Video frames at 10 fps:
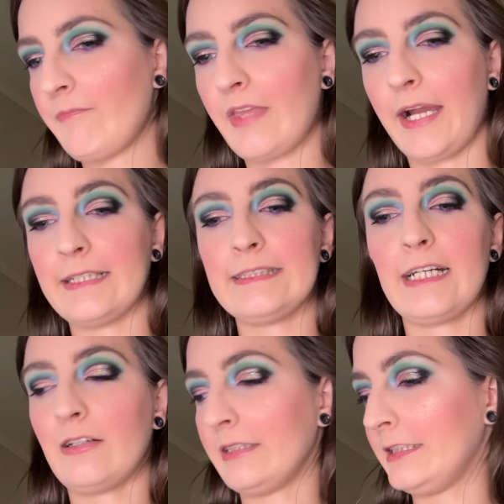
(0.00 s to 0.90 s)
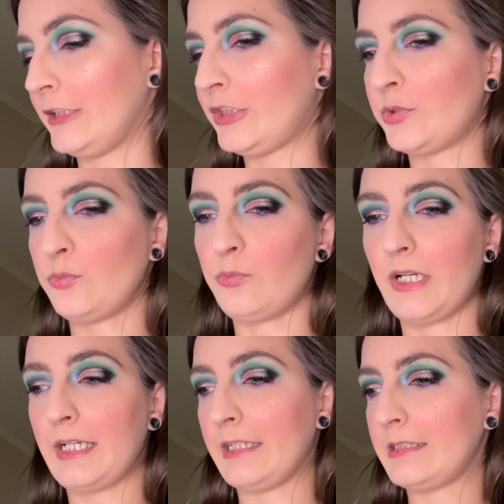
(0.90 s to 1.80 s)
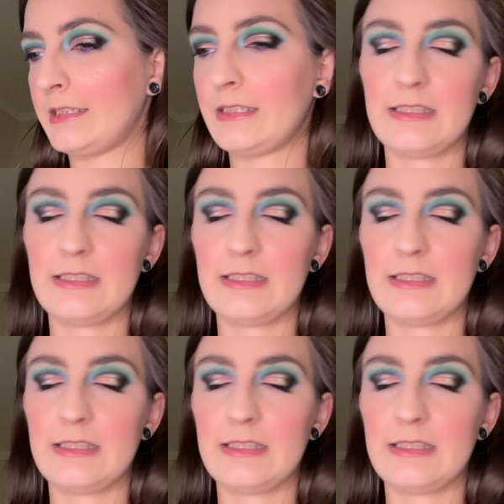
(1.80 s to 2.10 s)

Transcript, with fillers: Iced Out is correct